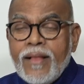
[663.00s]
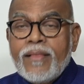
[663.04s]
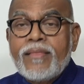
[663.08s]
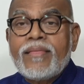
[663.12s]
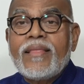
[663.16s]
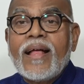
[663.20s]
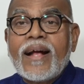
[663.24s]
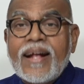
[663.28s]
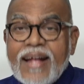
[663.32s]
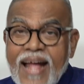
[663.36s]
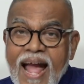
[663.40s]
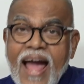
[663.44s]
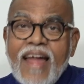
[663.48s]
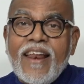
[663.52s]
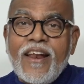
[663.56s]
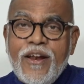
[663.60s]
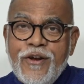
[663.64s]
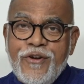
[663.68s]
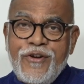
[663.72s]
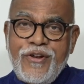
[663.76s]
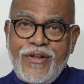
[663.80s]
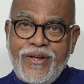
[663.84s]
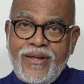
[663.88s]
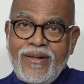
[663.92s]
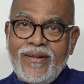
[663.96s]
The
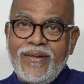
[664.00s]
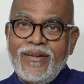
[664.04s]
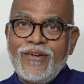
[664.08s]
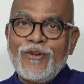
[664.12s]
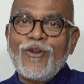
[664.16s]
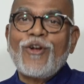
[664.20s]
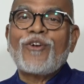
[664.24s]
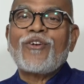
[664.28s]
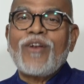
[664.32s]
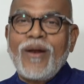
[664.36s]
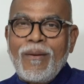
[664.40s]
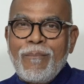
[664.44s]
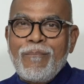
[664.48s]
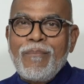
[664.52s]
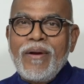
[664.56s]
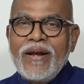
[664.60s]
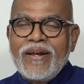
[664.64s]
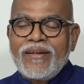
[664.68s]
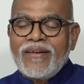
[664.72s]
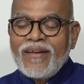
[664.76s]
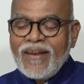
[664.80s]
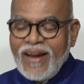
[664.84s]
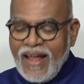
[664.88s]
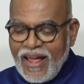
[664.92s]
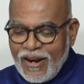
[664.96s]
guarantee, Dr.
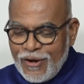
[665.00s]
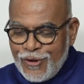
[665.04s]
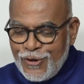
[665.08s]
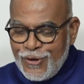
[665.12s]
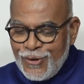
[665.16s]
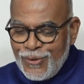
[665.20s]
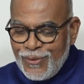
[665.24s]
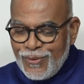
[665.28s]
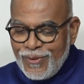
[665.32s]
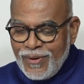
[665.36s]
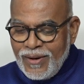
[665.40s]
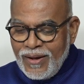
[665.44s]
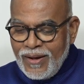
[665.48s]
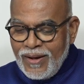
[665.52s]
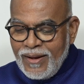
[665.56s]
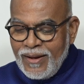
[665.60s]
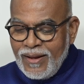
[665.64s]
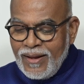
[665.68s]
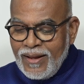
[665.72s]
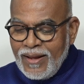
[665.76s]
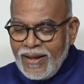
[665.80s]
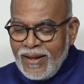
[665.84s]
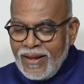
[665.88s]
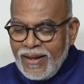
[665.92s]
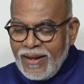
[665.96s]
Ambedkar argued,
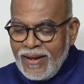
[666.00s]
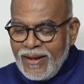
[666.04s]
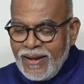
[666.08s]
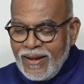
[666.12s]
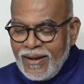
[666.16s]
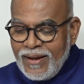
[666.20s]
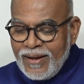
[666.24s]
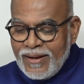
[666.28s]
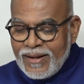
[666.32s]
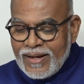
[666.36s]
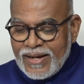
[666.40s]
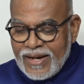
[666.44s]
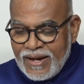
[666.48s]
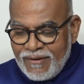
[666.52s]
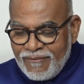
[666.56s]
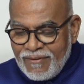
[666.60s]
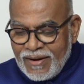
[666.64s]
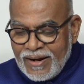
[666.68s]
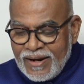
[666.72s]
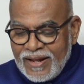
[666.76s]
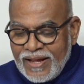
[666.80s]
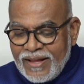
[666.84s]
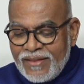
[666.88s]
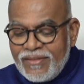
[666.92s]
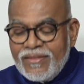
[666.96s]

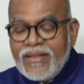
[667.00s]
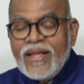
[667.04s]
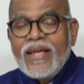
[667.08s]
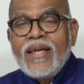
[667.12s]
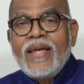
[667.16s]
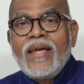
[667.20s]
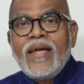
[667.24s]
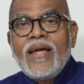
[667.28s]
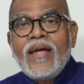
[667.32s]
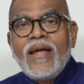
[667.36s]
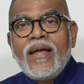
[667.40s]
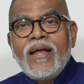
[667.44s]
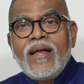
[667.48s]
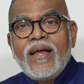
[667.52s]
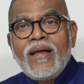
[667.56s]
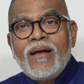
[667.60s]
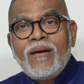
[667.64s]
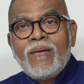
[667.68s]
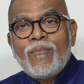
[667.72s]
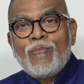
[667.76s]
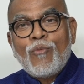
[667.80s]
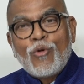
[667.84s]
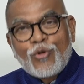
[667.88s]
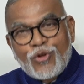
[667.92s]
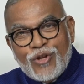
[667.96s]
given in the
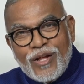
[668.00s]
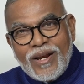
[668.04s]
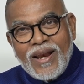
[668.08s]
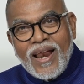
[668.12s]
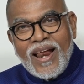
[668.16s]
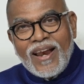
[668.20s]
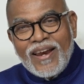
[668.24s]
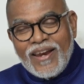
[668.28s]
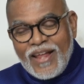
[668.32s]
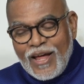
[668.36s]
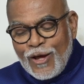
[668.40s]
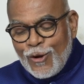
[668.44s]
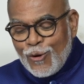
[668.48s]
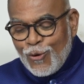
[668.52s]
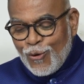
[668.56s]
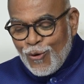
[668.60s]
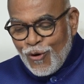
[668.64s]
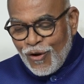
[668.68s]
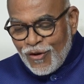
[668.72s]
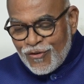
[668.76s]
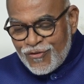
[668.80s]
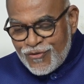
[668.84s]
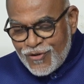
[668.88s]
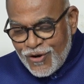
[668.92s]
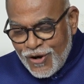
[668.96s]
Motilal Nehru
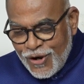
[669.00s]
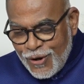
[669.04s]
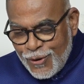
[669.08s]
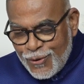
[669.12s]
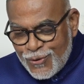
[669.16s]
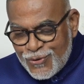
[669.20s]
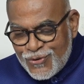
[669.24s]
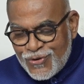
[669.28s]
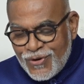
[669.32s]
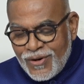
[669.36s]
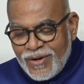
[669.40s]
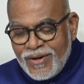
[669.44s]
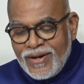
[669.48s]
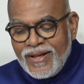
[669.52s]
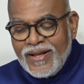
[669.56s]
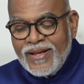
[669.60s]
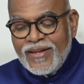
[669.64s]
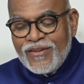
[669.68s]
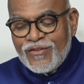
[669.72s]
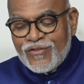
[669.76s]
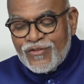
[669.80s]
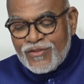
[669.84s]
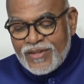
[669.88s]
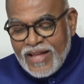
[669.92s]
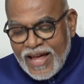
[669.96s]
Constitution
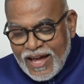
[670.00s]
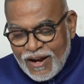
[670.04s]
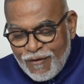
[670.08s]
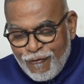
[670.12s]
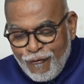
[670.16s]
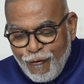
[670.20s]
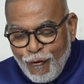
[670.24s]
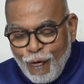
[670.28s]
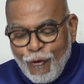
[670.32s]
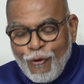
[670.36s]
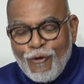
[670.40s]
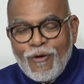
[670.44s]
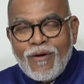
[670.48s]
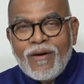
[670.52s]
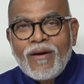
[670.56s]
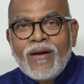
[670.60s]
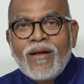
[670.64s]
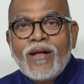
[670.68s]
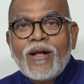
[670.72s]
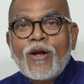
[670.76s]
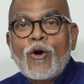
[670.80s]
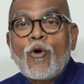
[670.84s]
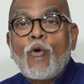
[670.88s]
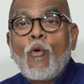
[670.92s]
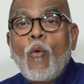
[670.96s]
is therefore
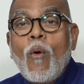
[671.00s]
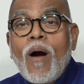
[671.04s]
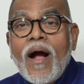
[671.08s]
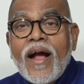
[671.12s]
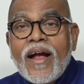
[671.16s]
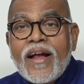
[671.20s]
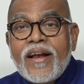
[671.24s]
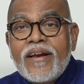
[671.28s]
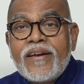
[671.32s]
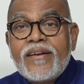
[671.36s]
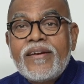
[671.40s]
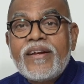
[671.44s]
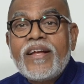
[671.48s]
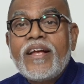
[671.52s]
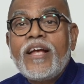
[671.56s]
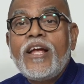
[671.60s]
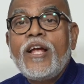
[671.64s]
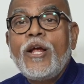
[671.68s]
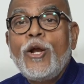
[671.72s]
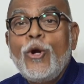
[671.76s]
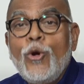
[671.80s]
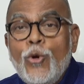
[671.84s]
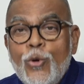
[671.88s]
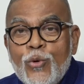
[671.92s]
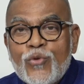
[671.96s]
quite
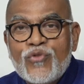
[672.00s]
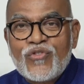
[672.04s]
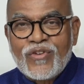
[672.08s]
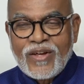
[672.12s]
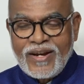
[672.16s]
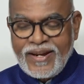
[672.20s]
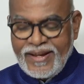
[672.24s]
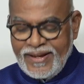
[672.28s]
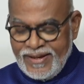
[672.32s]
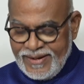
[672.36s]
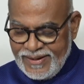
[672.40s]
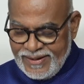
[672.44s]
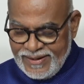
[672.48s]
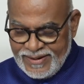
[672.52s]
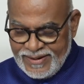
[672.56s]
illusory.